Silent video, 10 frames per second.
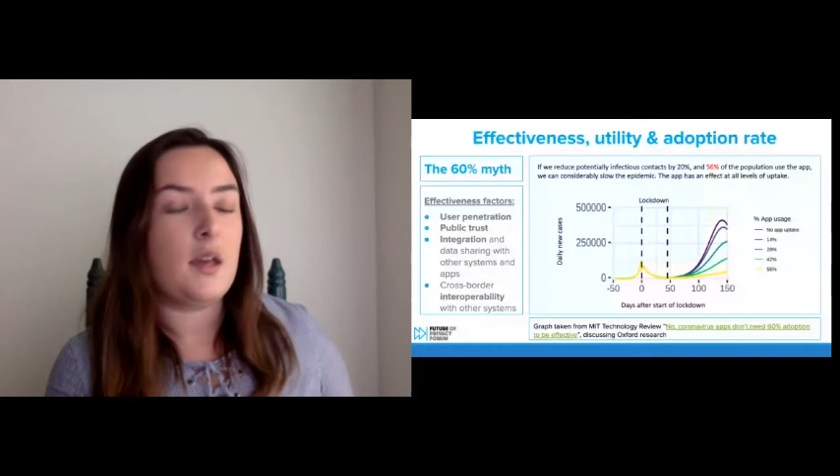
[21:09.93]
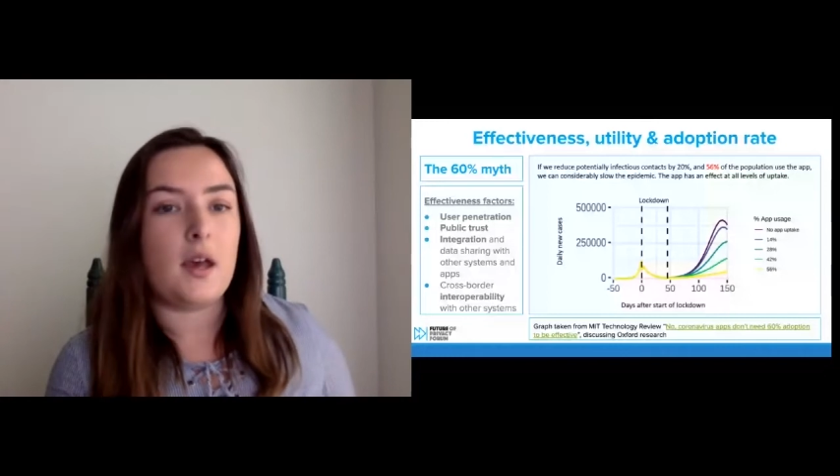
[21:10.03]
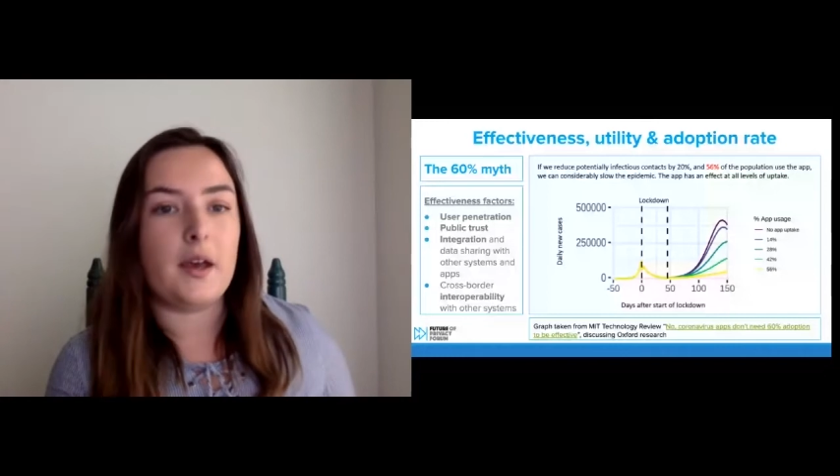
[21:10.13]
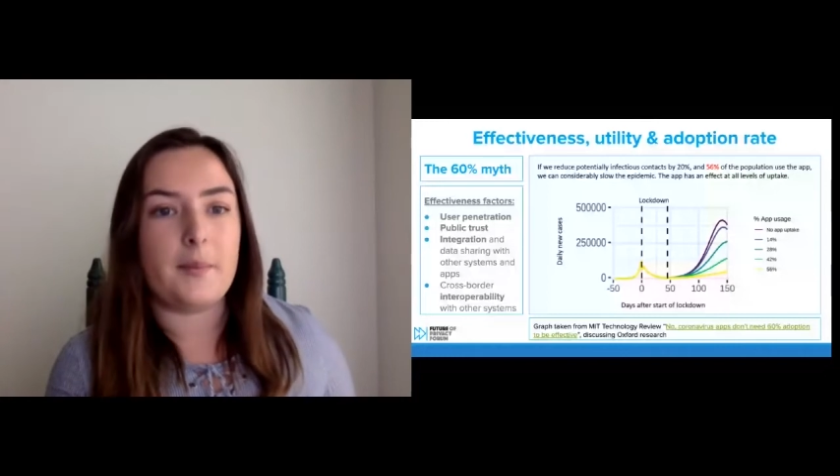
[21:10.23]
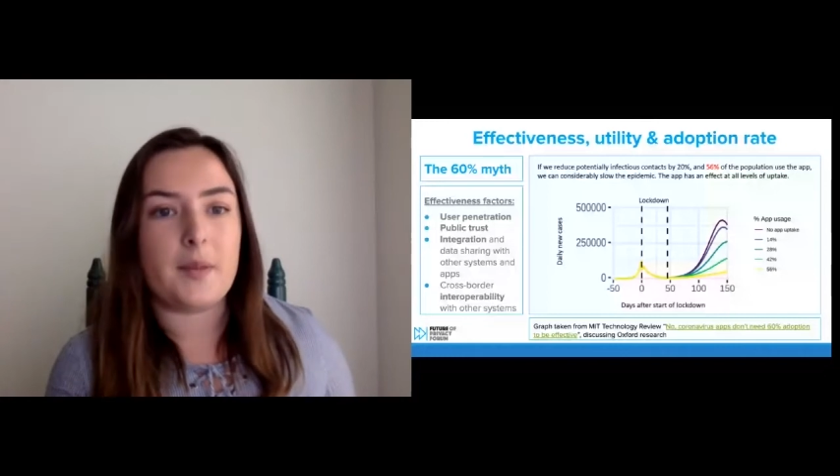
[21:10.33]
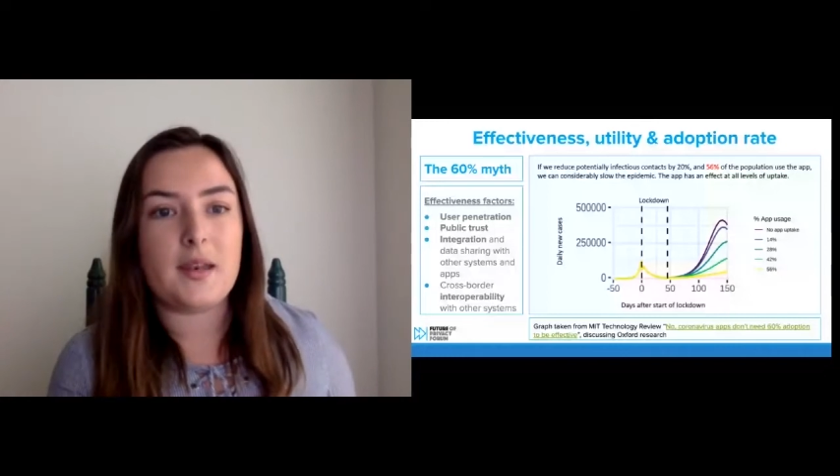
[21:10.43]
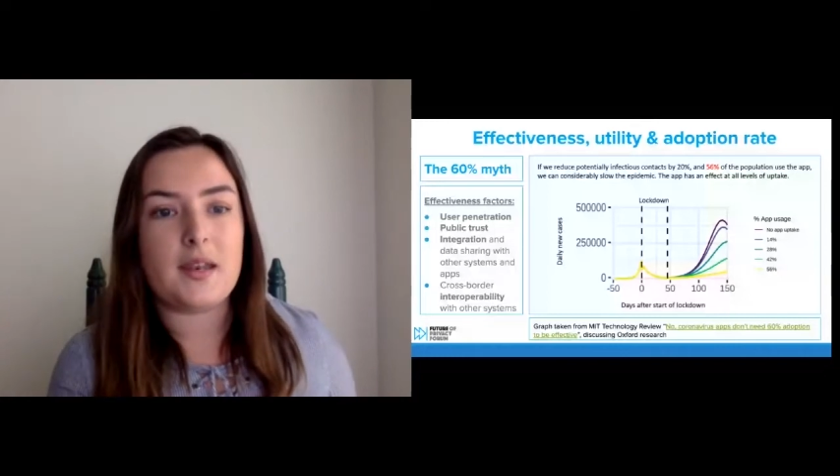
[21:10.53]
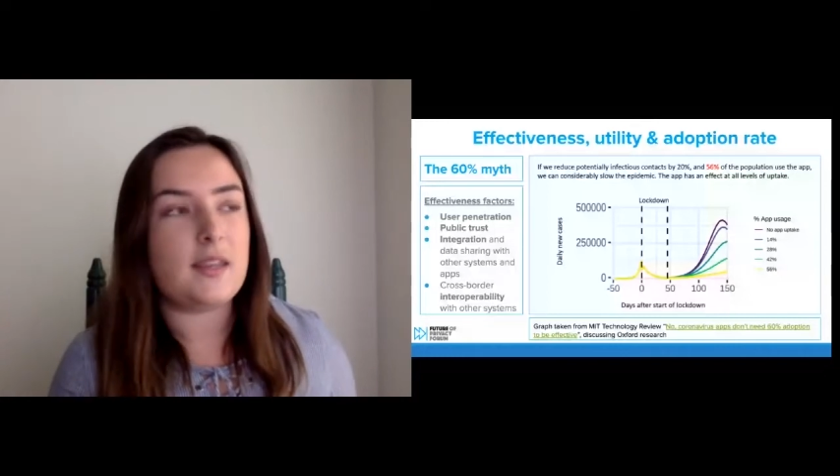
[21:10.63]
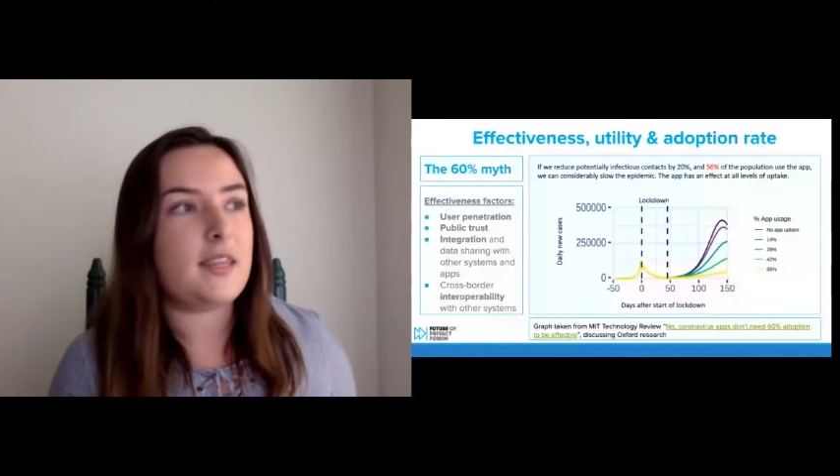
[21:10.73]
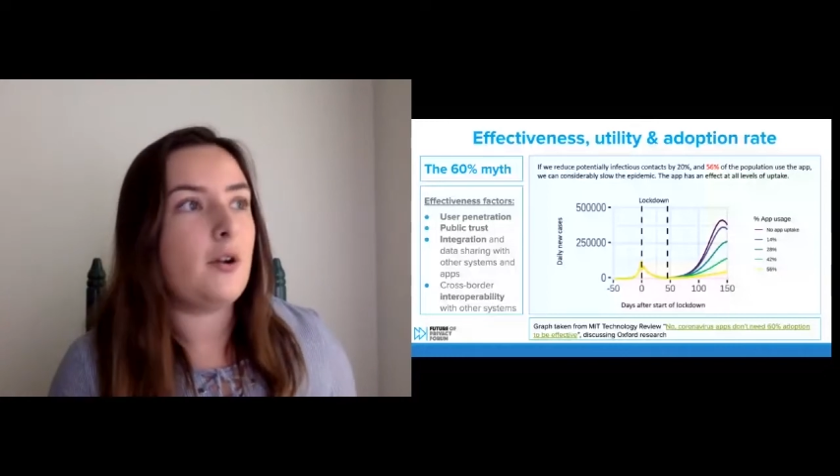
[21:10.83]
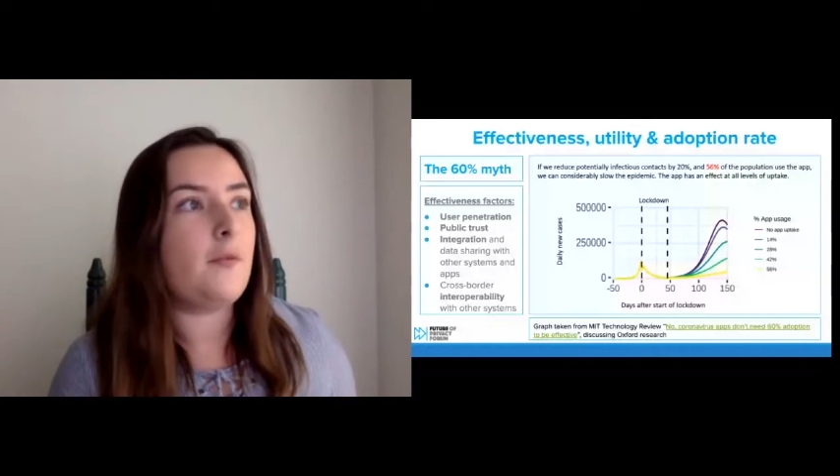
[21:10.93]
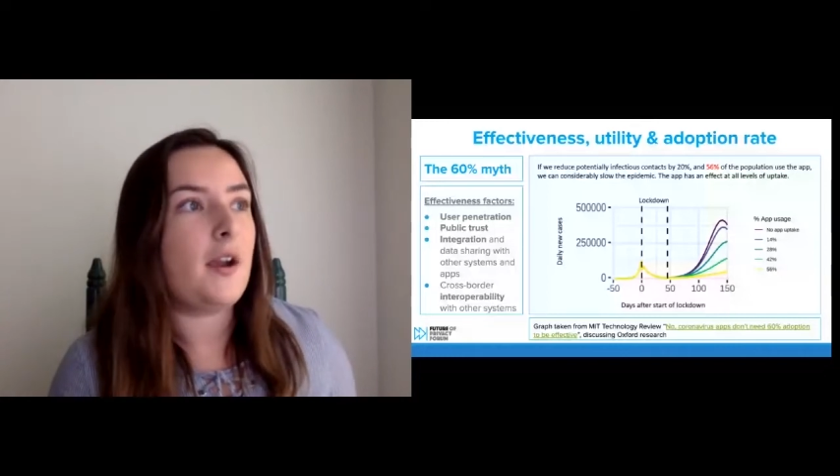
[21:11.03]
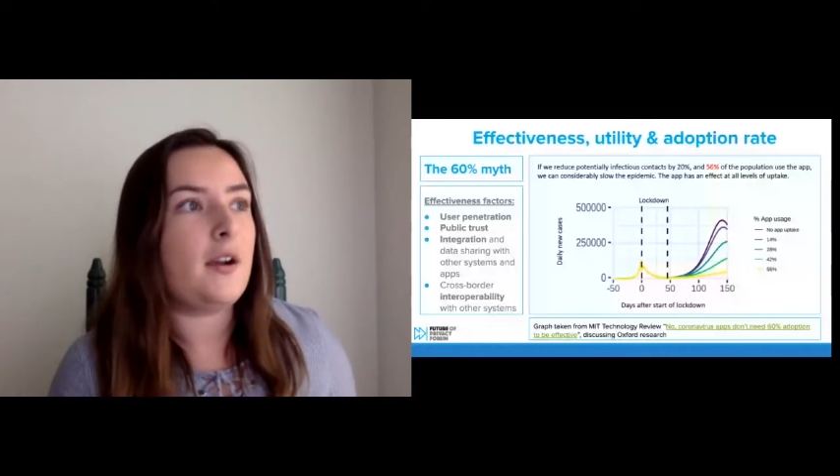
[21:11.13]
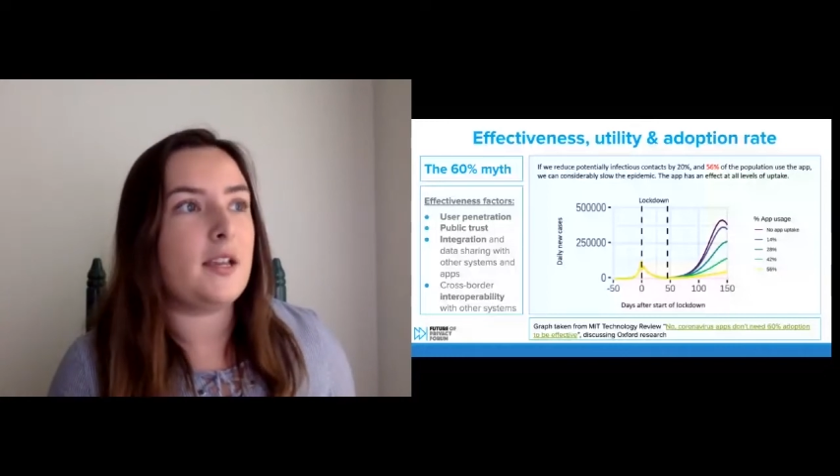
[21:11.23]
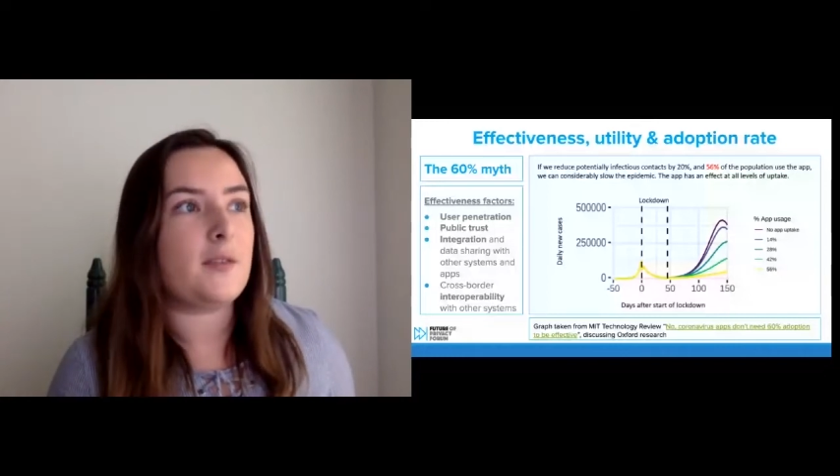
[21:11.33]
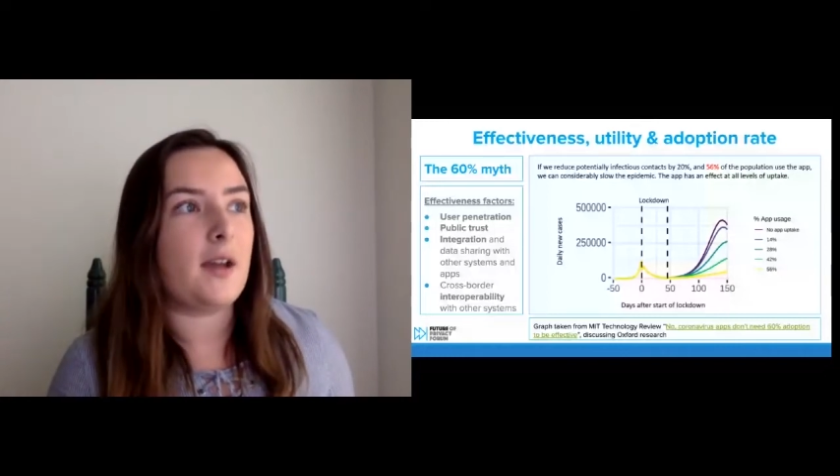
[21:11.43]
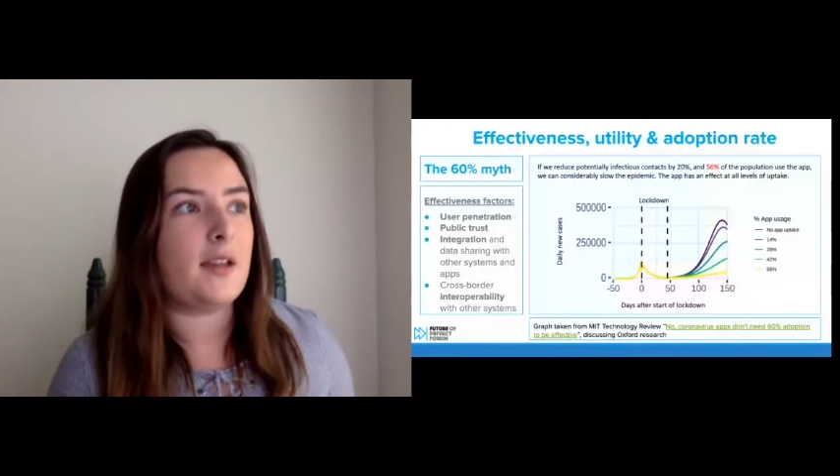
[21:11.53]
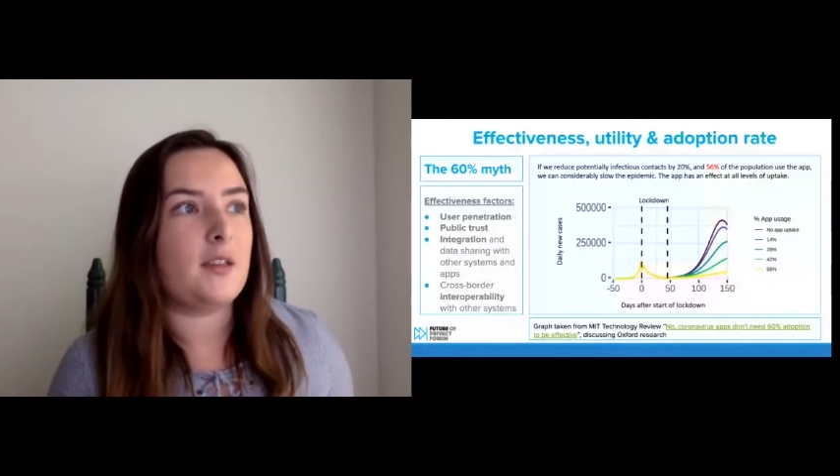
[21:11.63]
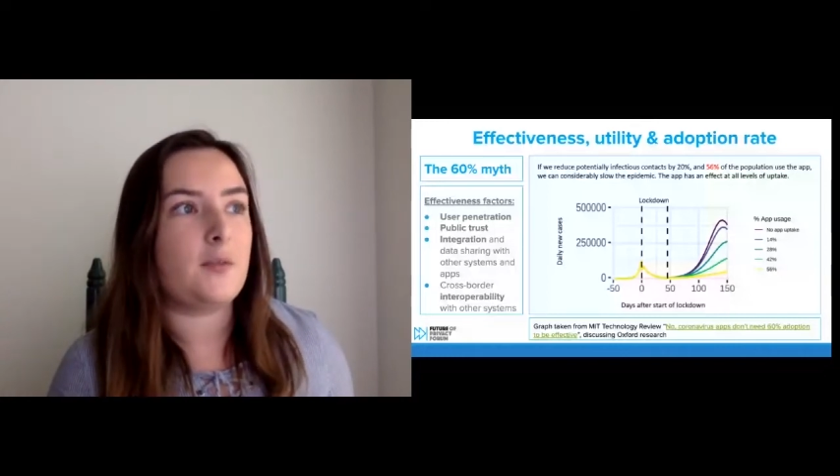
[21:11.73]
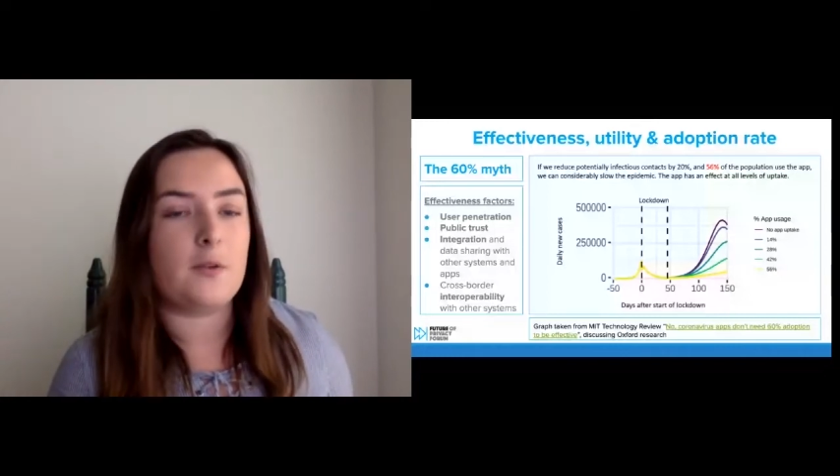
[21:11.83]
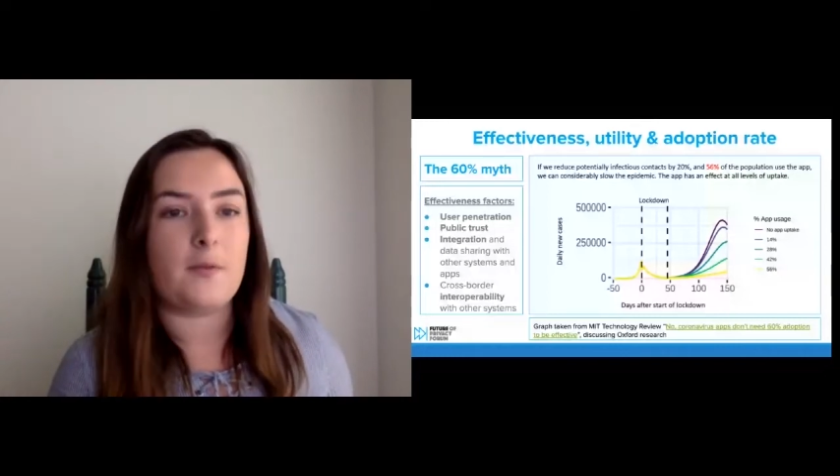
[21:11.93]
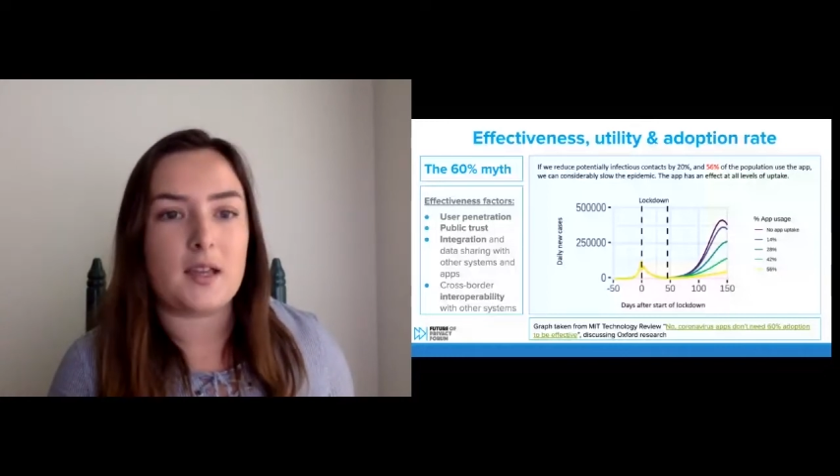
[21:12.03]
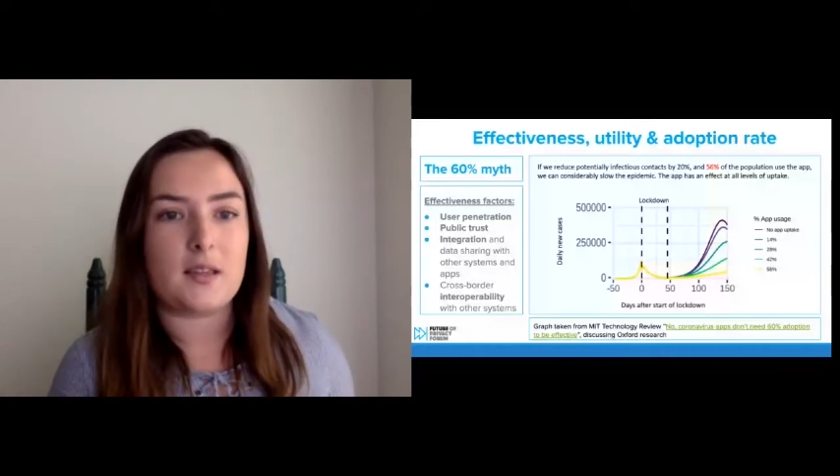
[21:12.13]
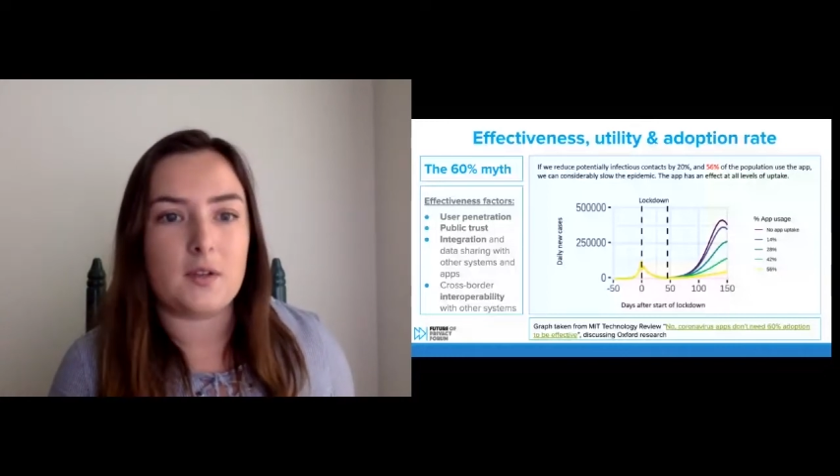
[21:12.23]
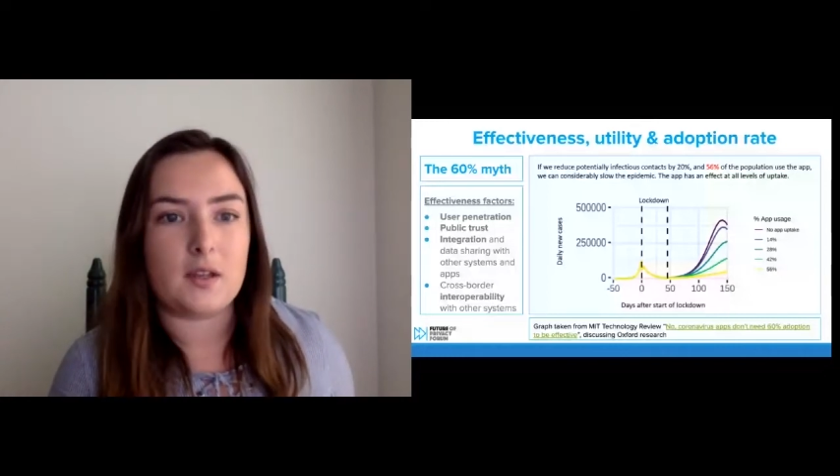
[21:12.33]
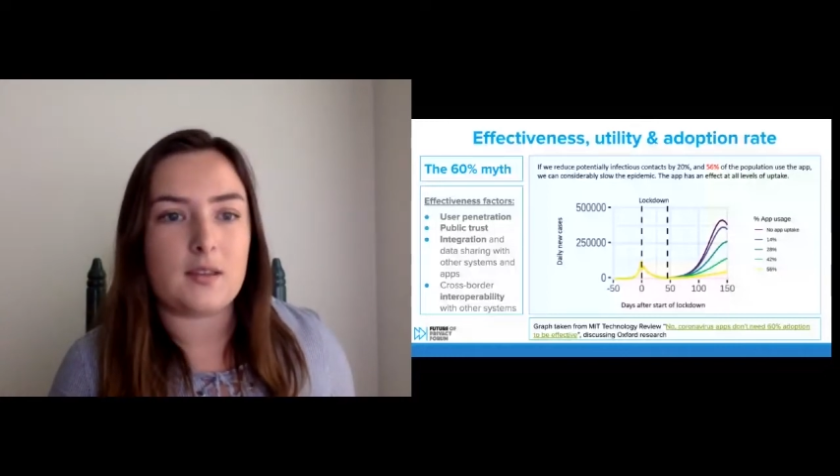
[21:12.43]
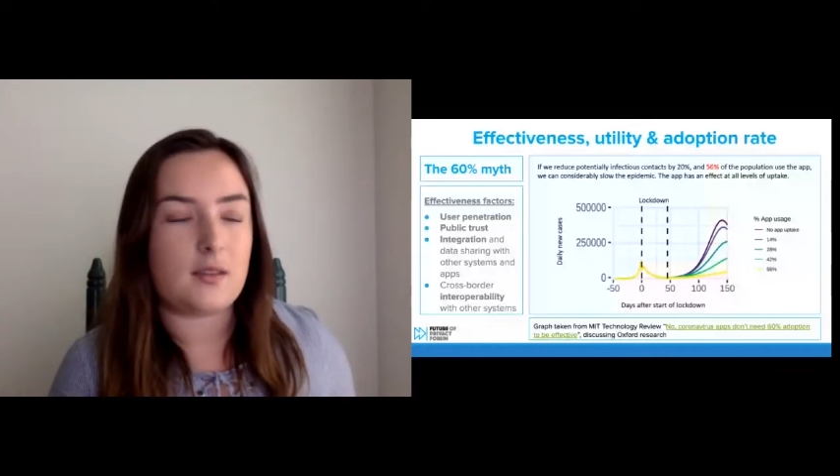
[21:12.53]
And there are various factors for effectiveness.